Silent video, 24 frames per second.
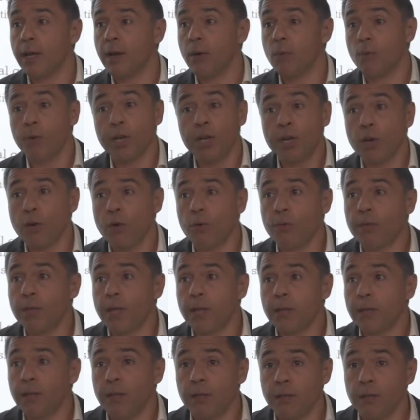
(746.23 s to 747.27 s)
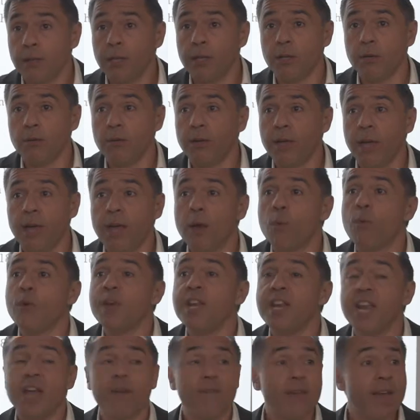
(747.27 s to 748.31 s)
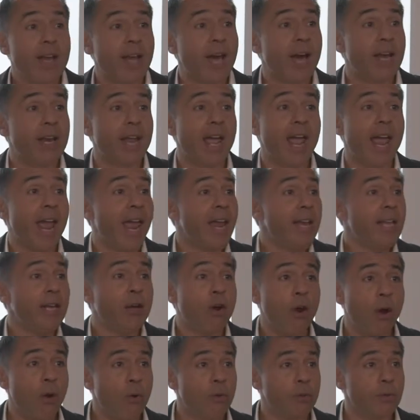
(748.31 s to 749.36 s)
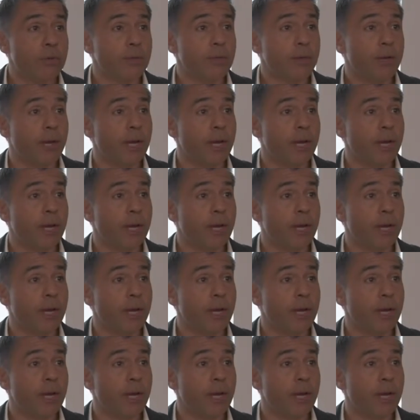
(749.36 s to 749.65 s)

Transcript: we know that in the UK we never had any code,